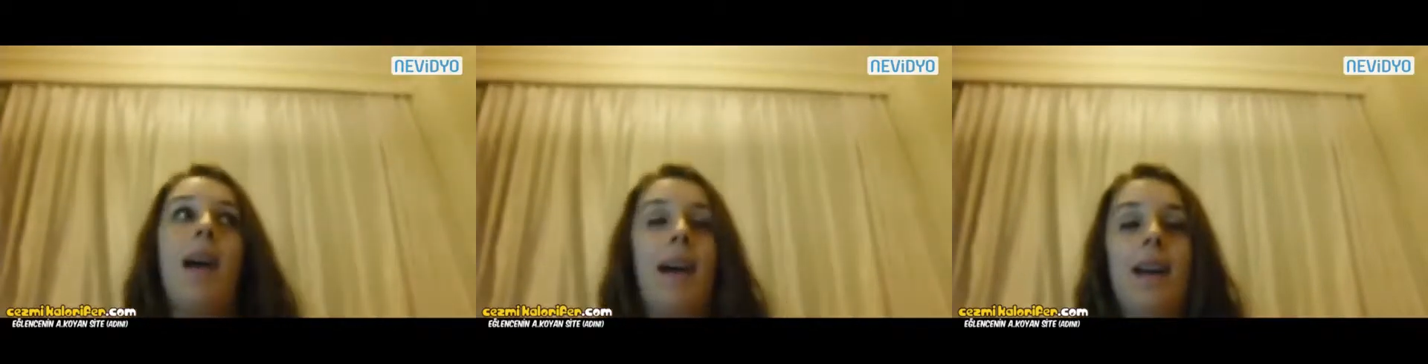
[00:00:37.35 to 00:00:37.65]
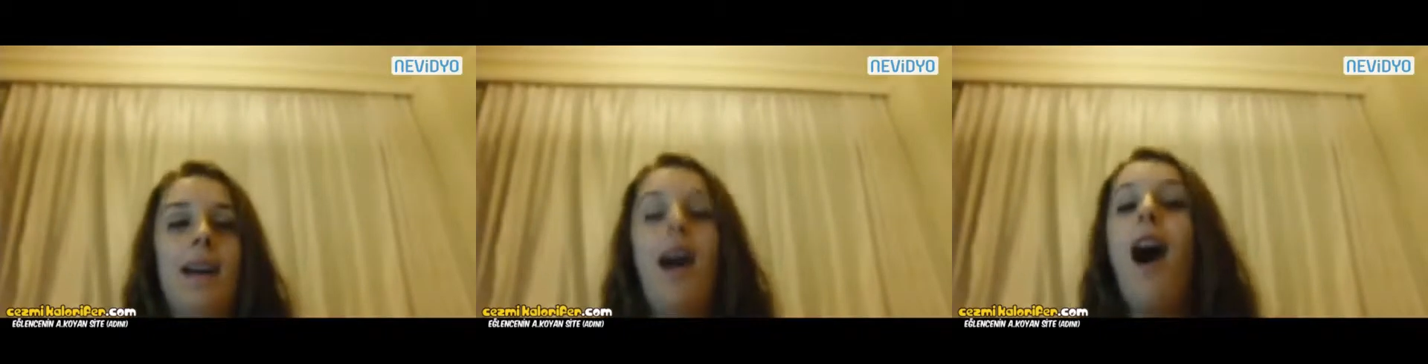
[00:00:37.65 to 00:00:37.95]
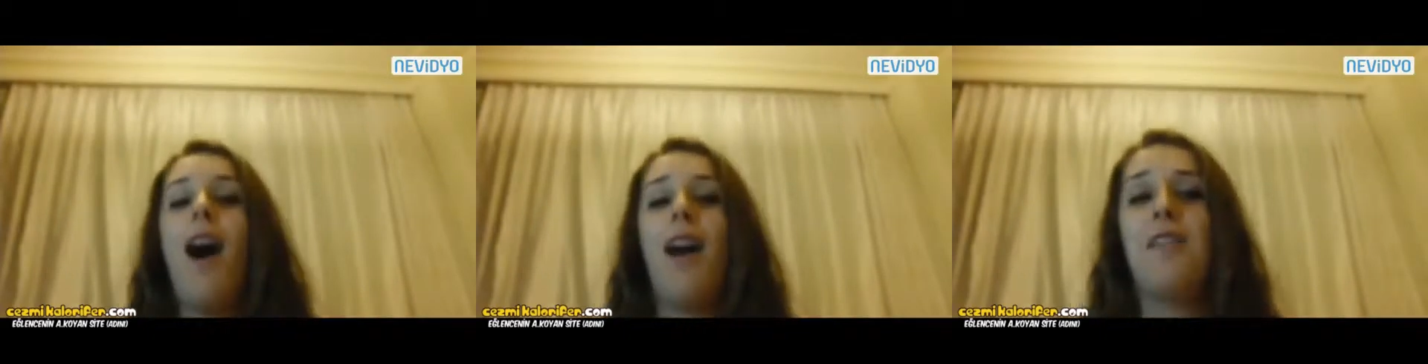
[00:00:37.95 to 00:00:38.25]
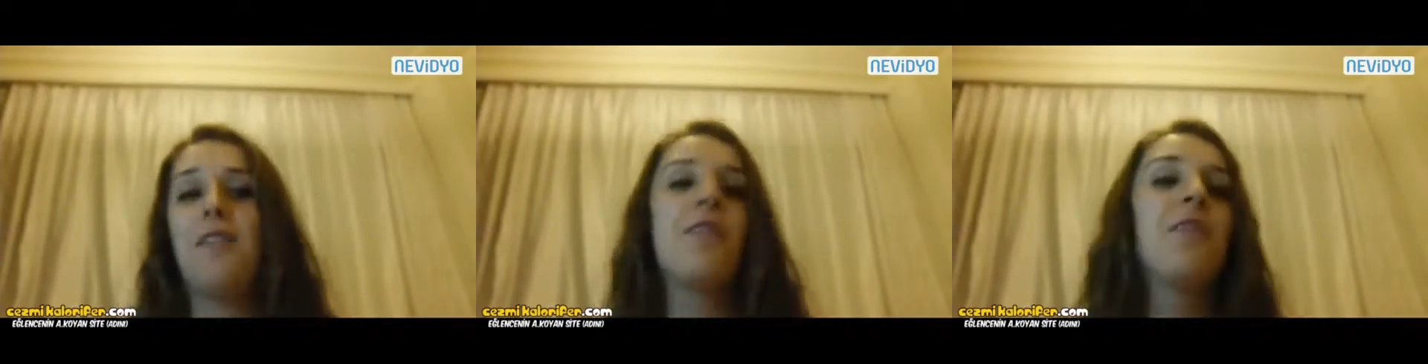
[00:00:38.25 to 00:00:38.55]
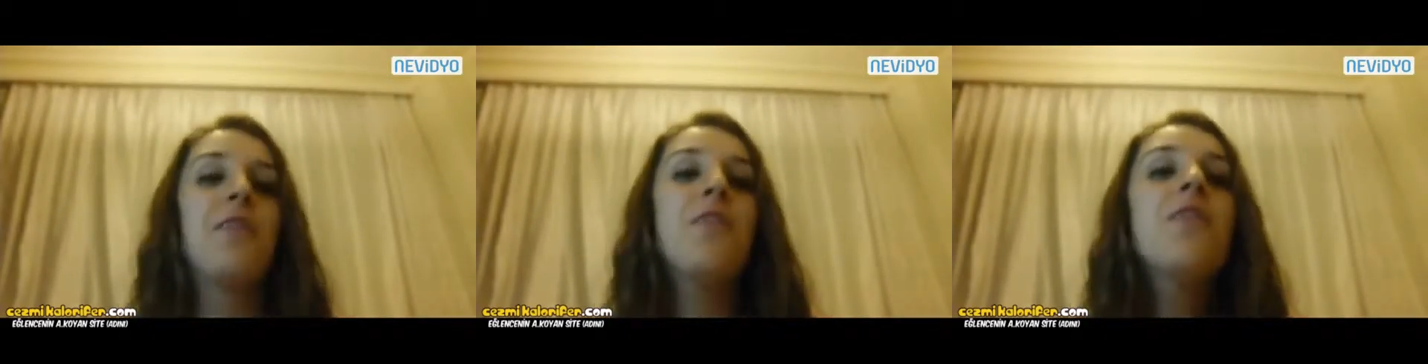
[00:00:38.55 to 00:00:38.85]
Uh, I
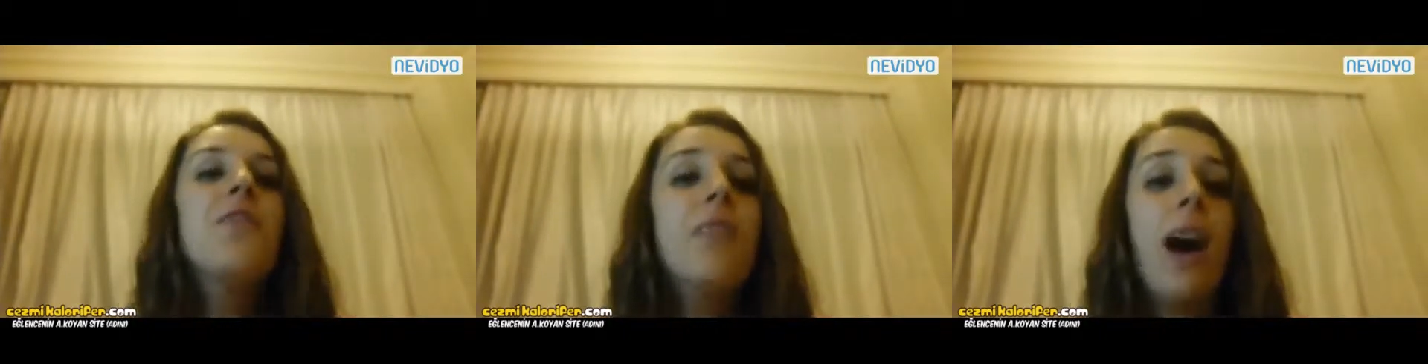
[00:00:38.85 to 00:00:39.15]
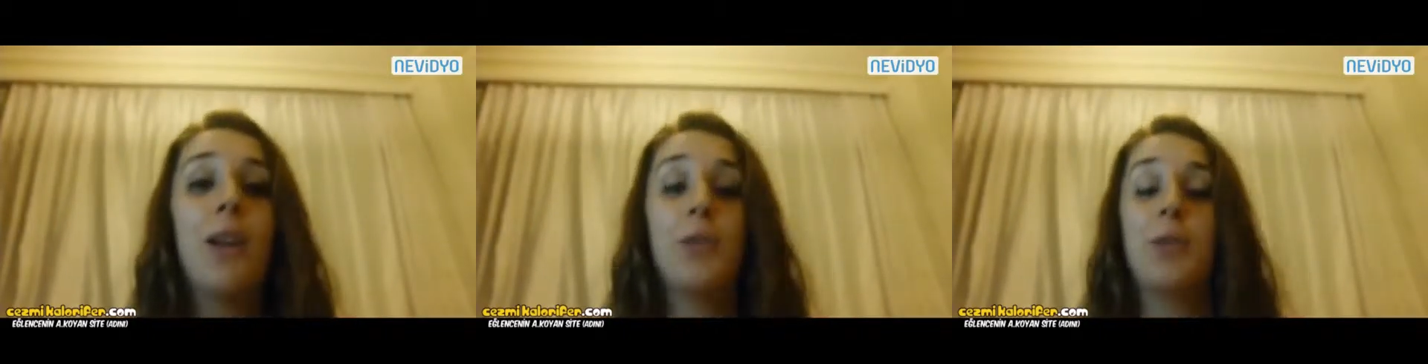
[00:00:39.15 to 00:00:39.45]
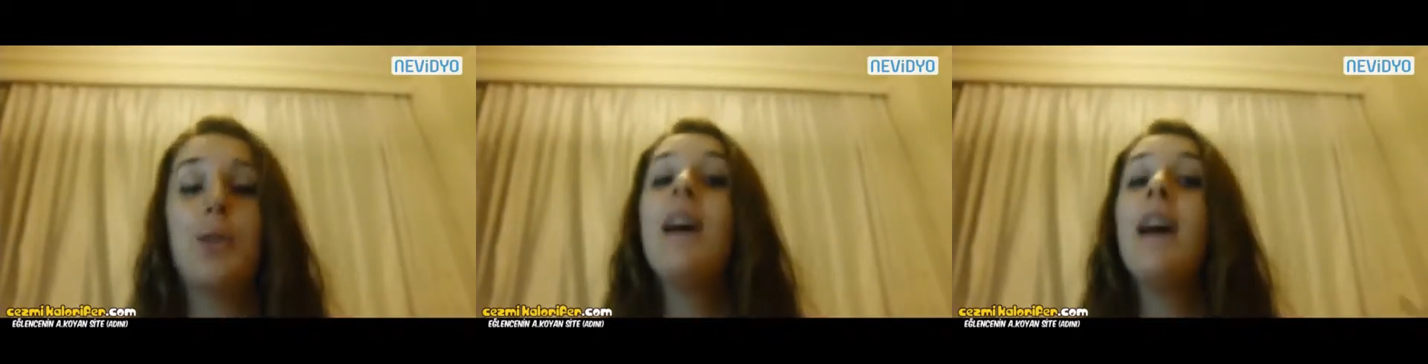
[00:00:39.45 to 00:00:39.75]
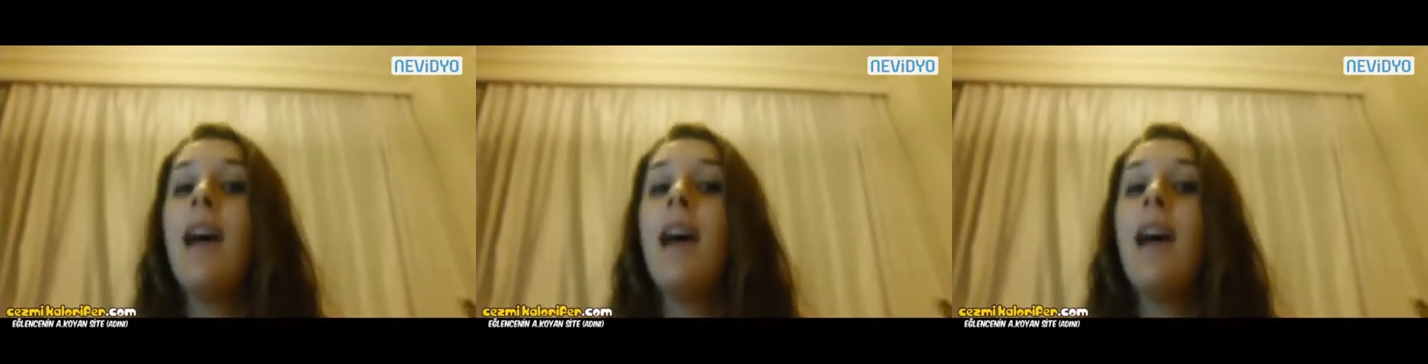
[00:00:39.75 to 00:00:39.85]
want to